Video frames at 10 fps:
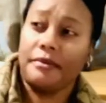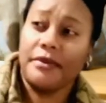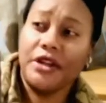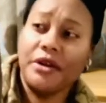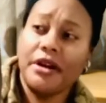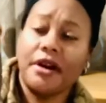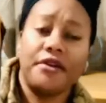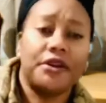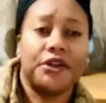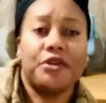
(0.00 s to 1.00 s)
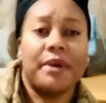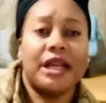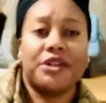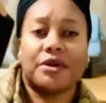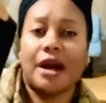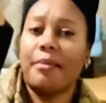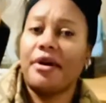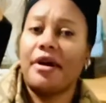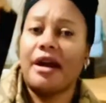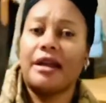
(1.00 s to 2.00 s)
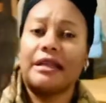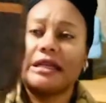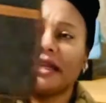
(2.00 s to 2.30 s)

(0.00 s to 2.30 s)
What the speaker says: You can carry your documents, your camera, and